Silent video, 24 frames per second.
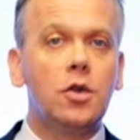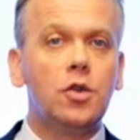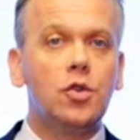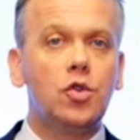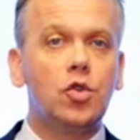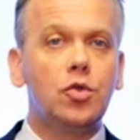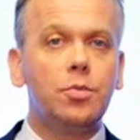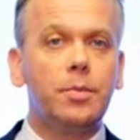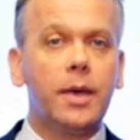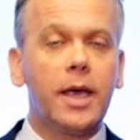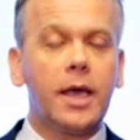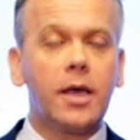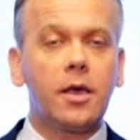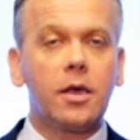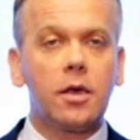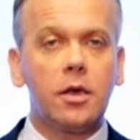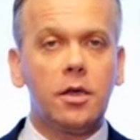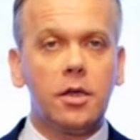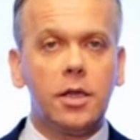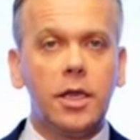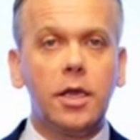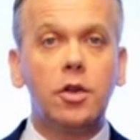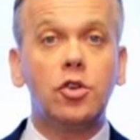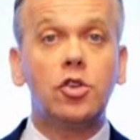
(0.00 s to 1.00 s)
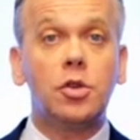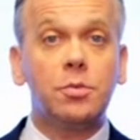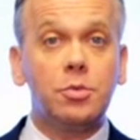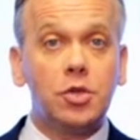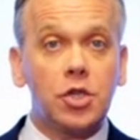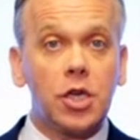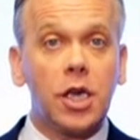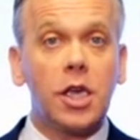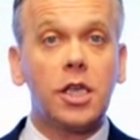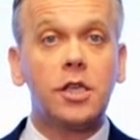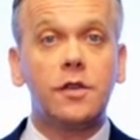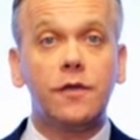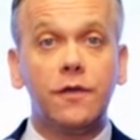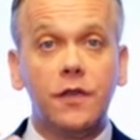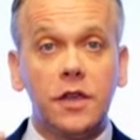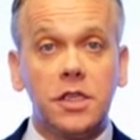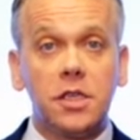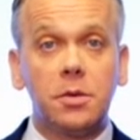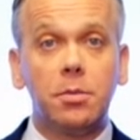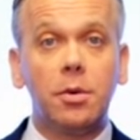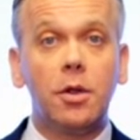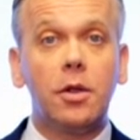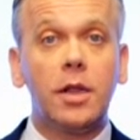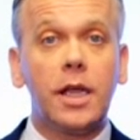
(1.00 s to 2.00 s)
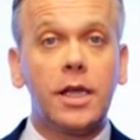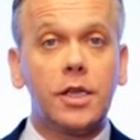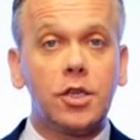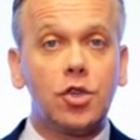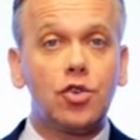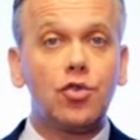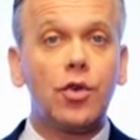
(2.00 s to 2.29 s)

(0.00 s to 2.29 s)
to make leadership change visible and